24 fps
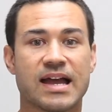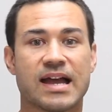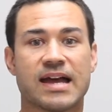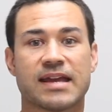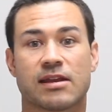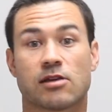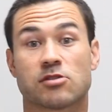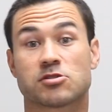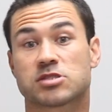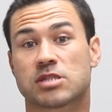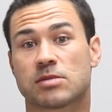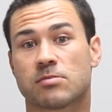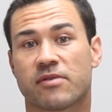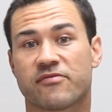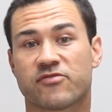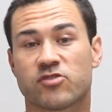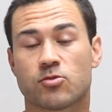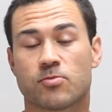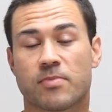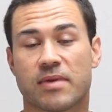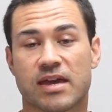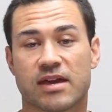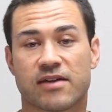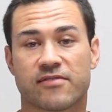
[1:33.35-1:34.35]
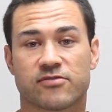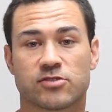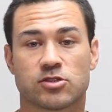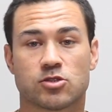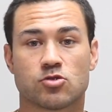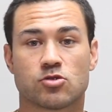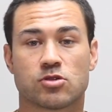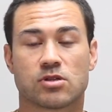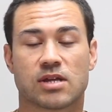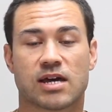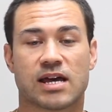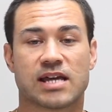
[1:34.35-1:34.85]
Now, some of you may have
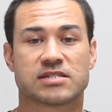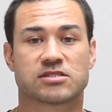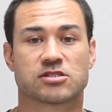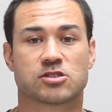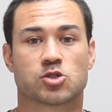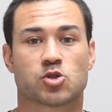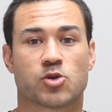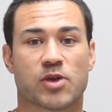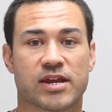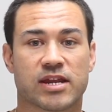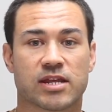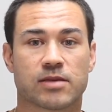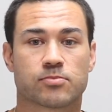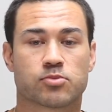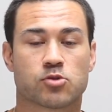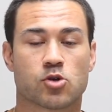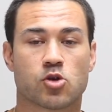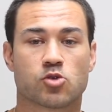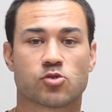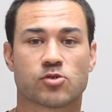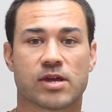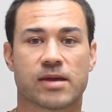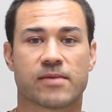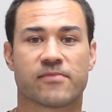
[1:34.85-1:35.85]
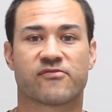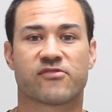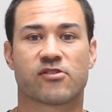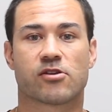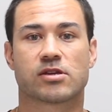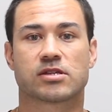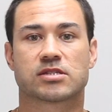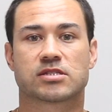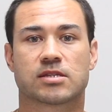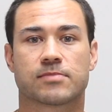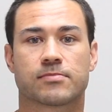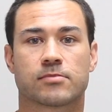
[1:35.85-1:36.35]
utilized a training program
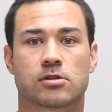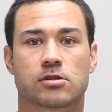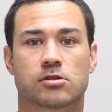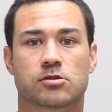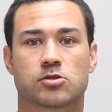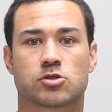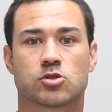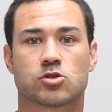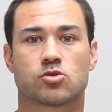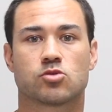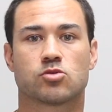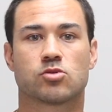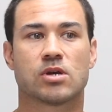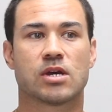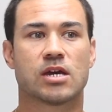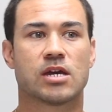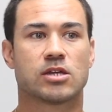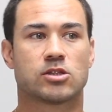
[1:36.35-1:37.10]
very similar to